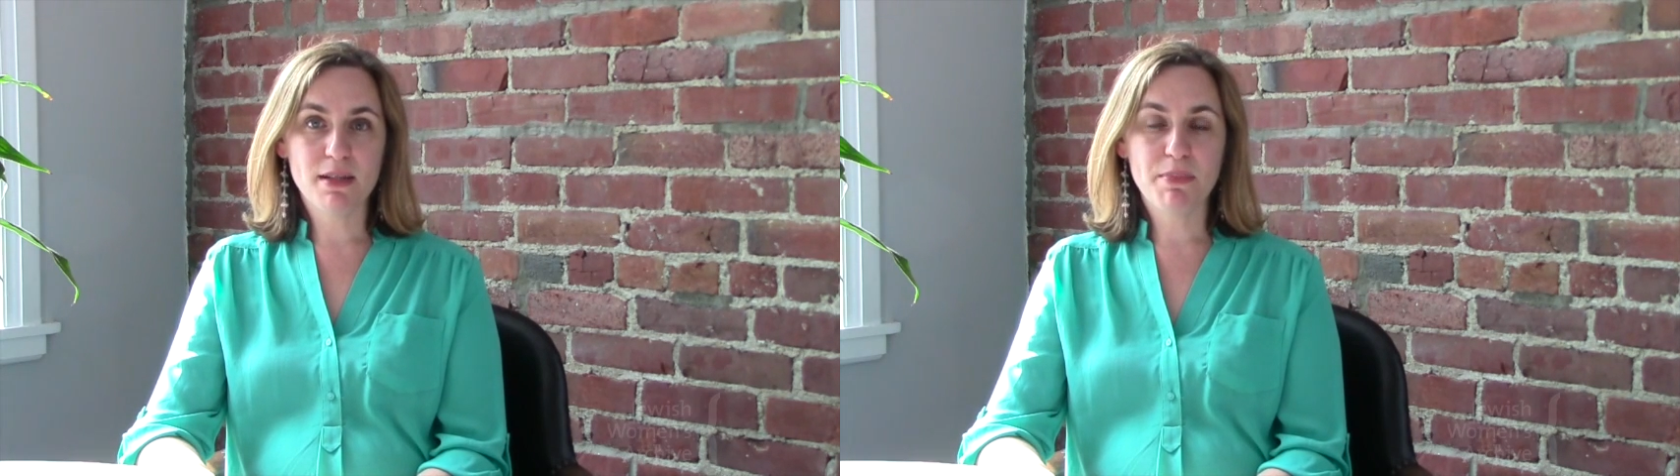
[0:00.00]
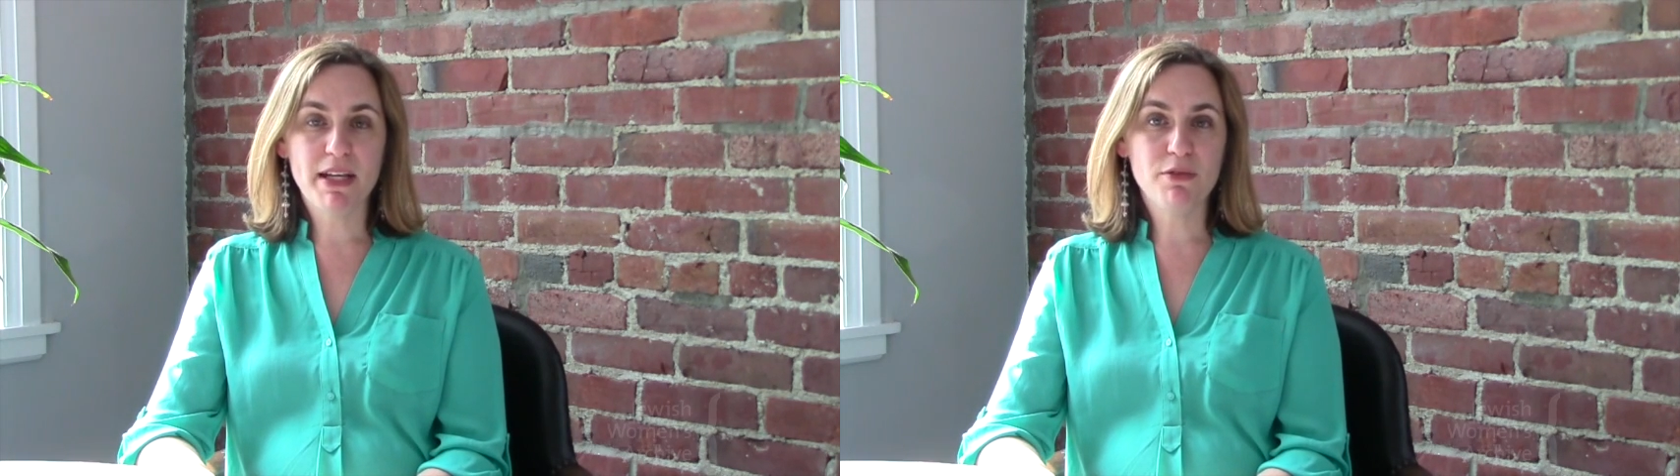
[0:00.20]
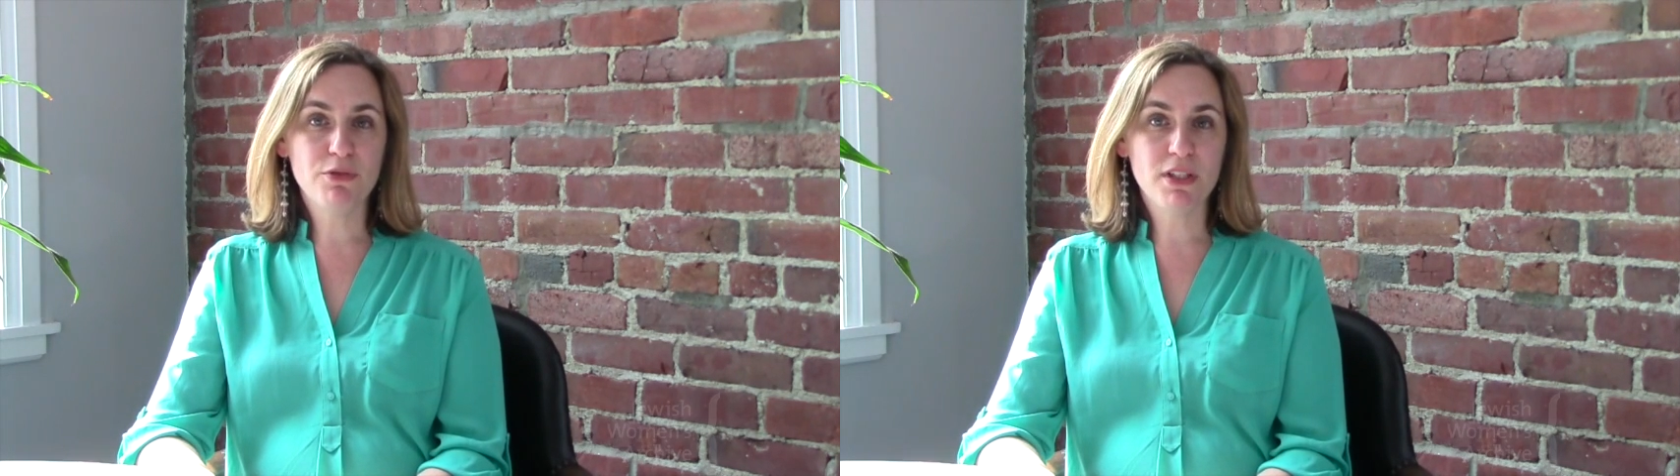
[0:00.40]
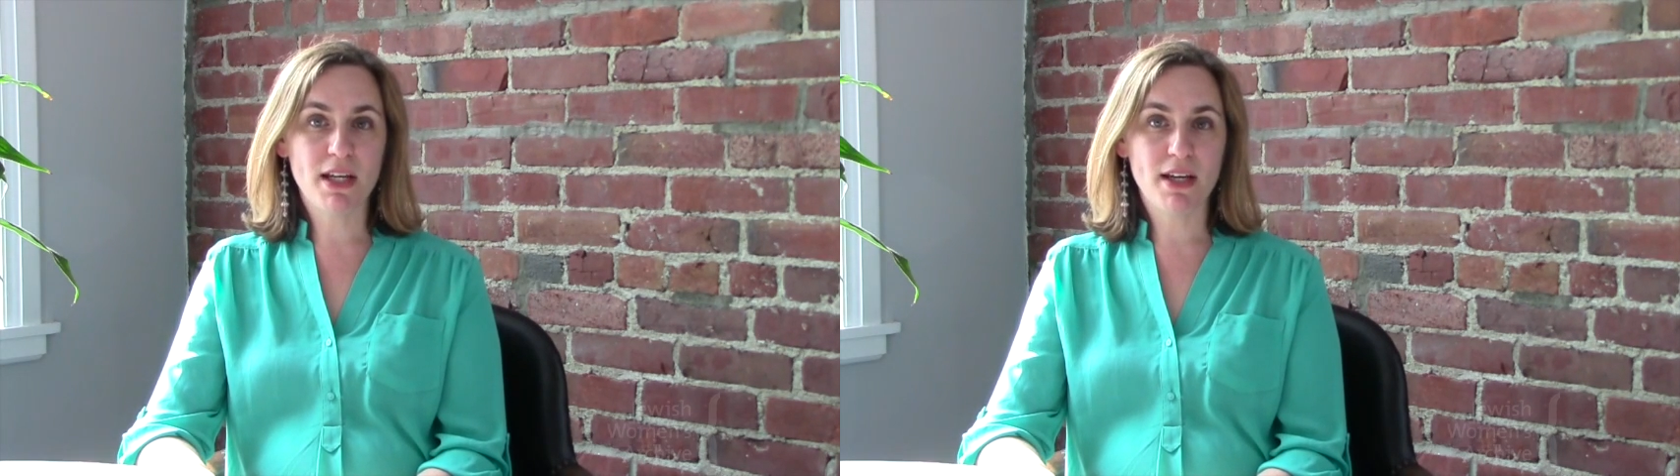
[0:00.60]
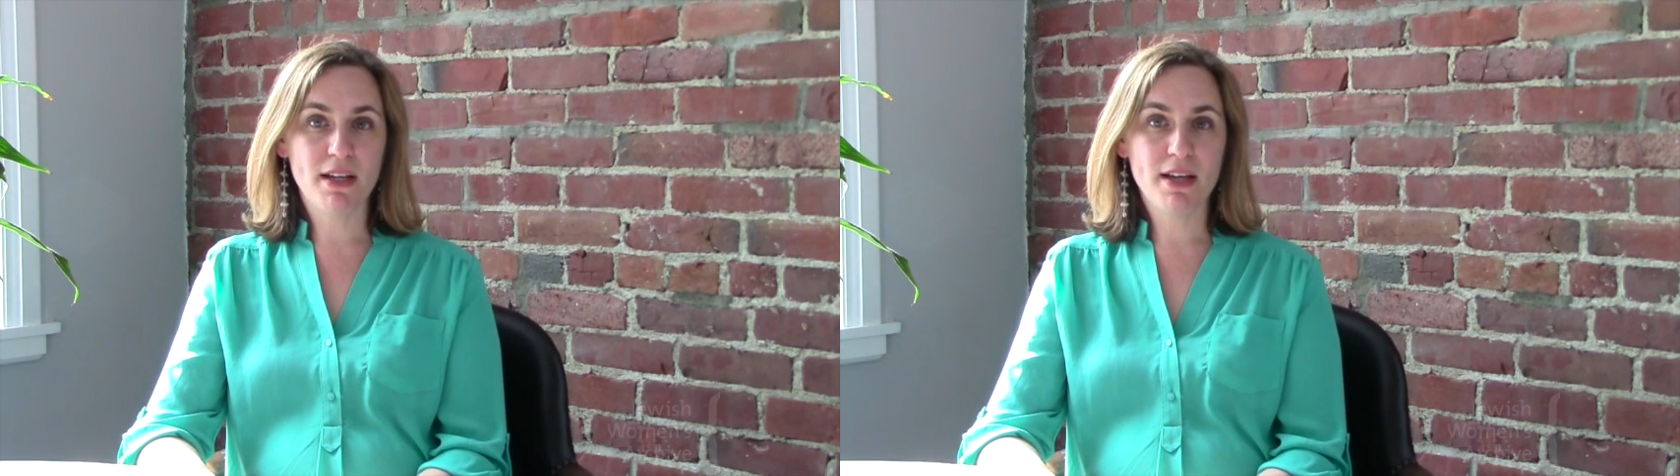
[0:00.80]
Betty
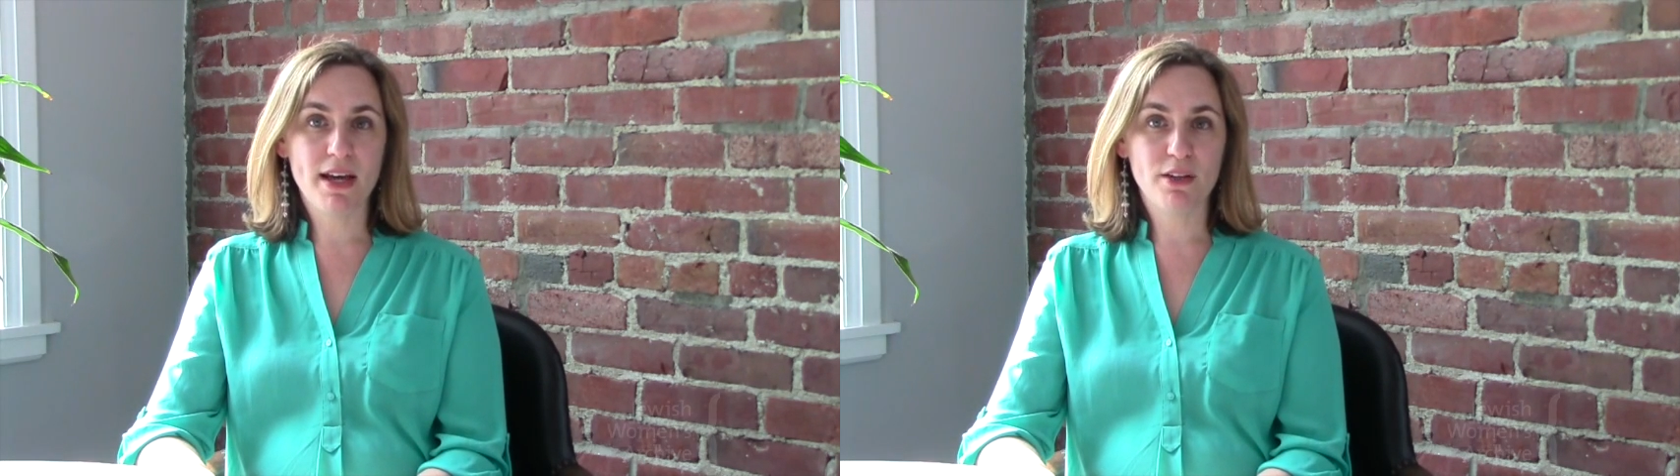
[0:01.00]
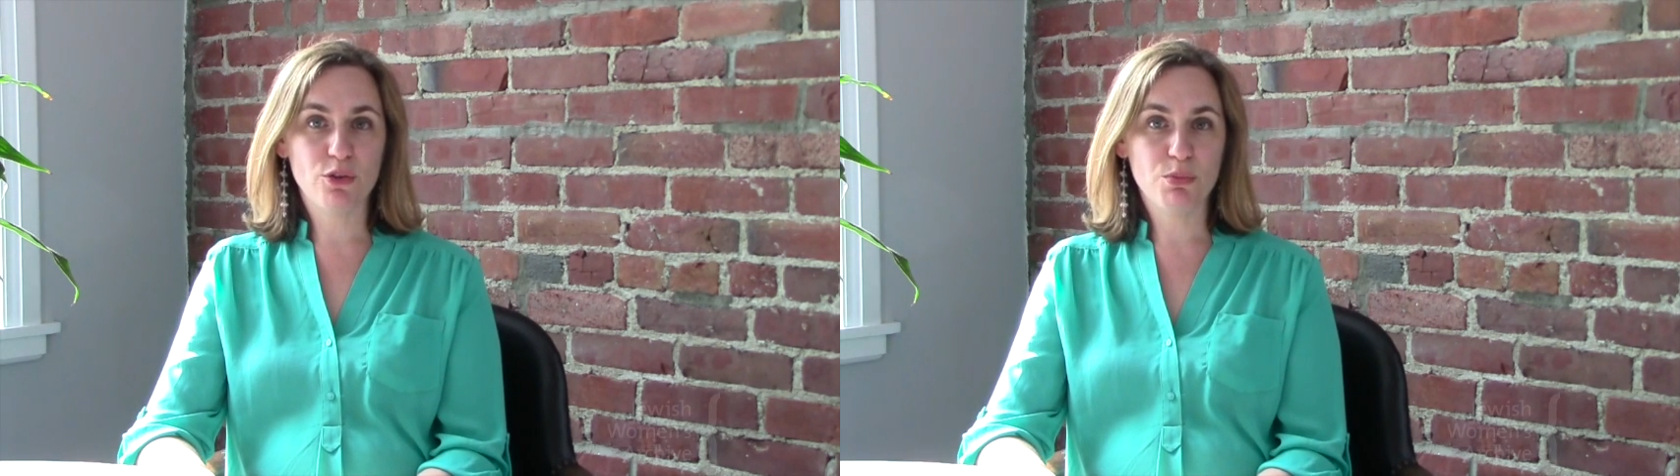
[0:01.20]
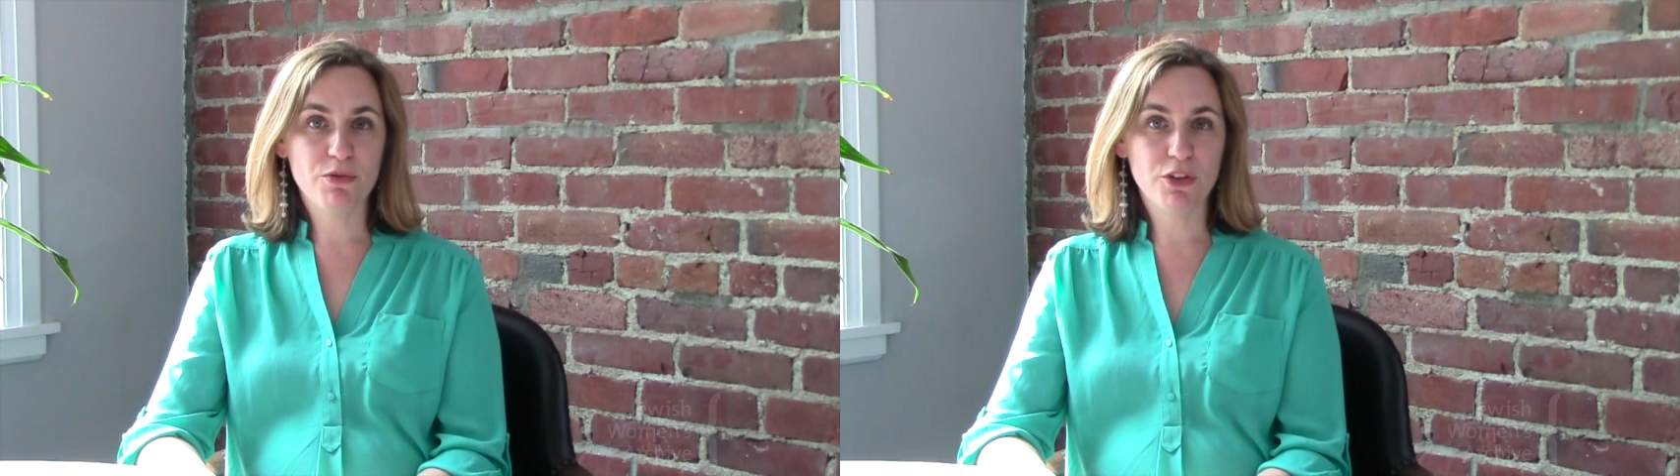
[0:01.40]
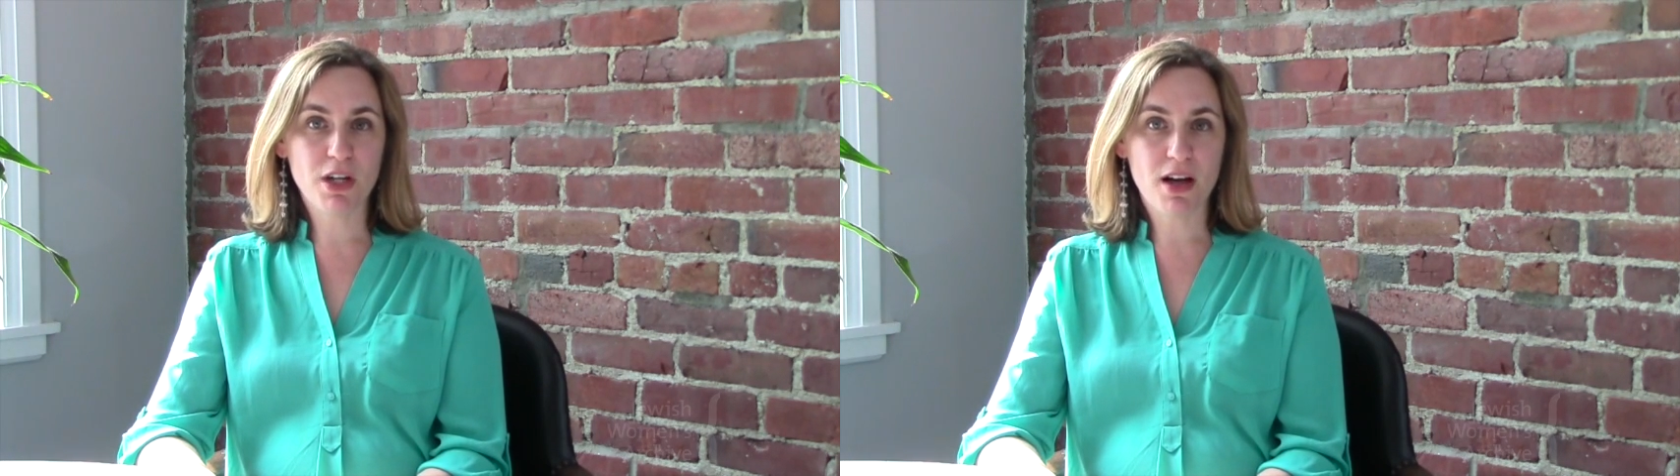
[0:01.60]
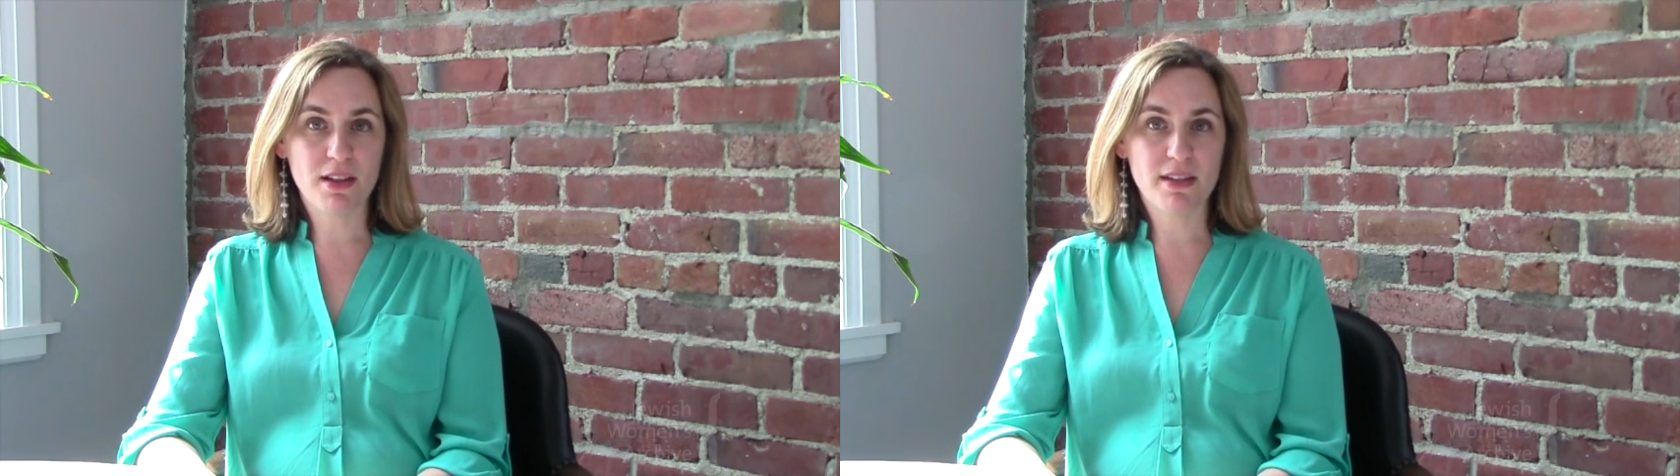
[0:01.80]
Friedan and a group of her
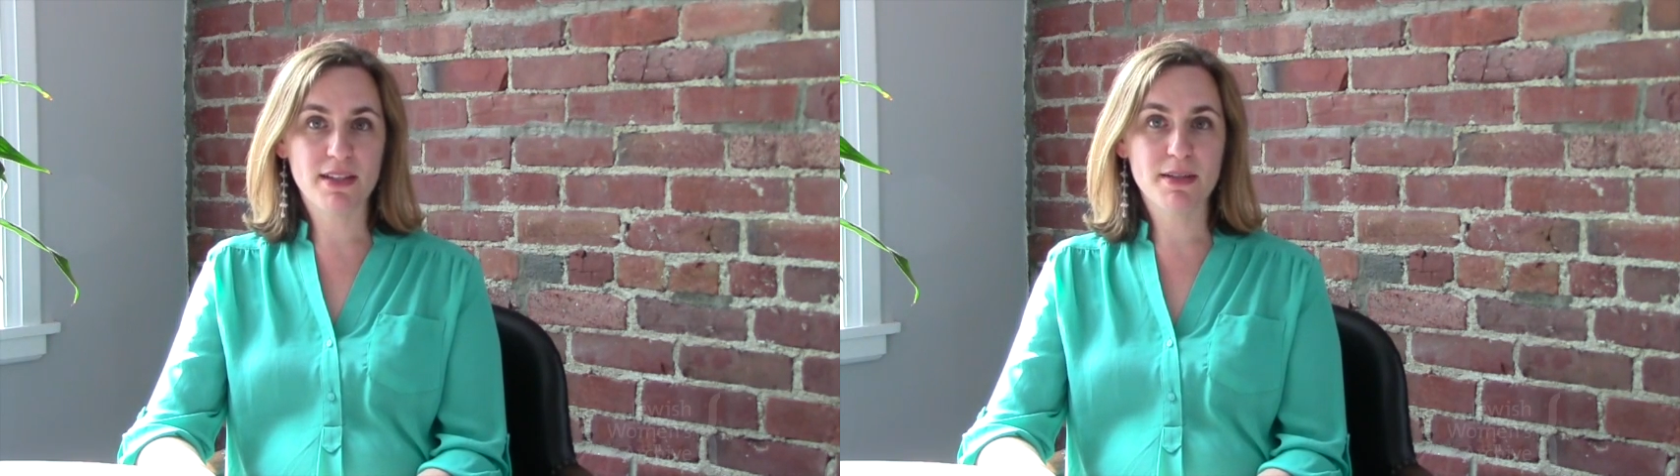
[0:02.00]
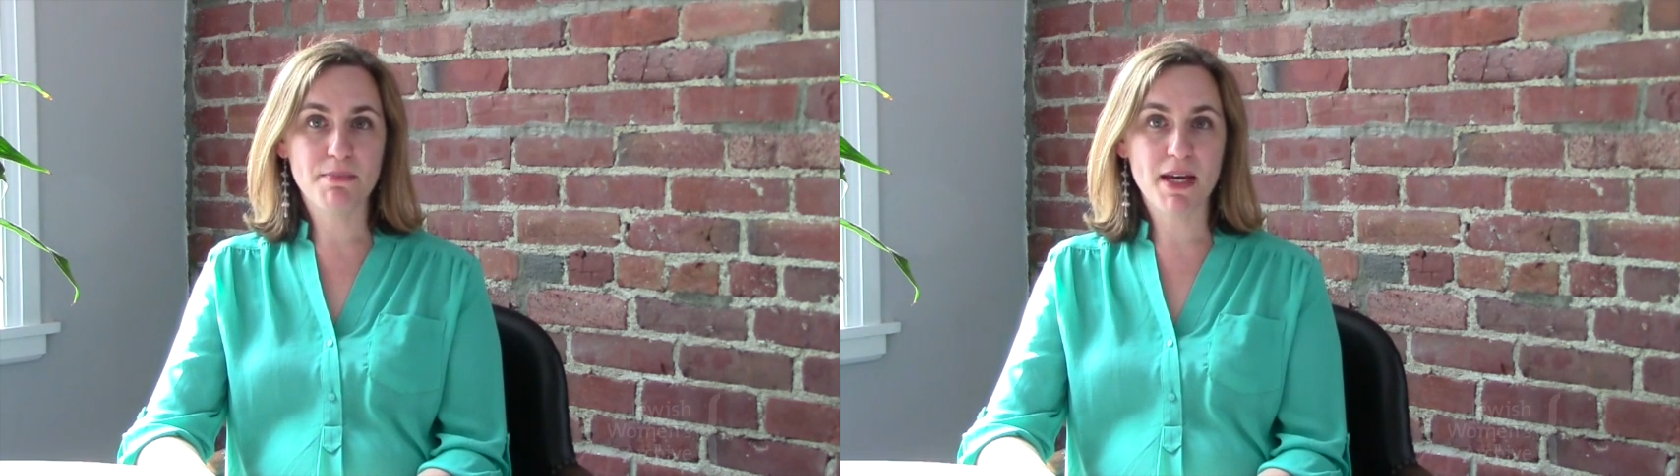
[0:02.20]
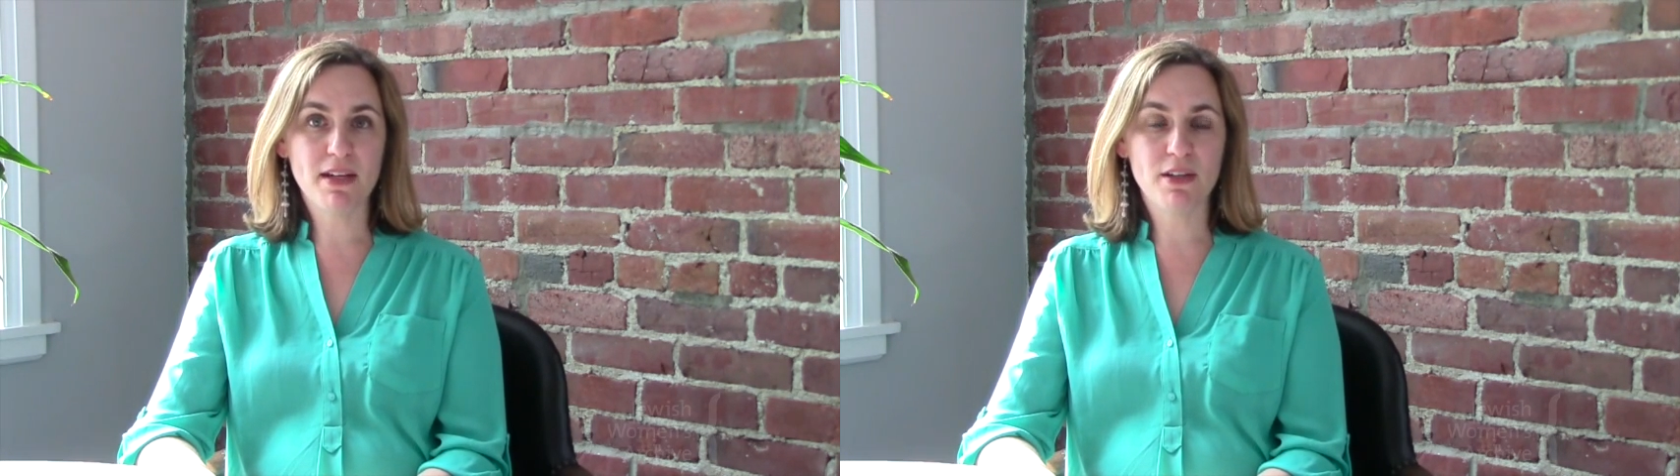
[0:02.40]
colleagues met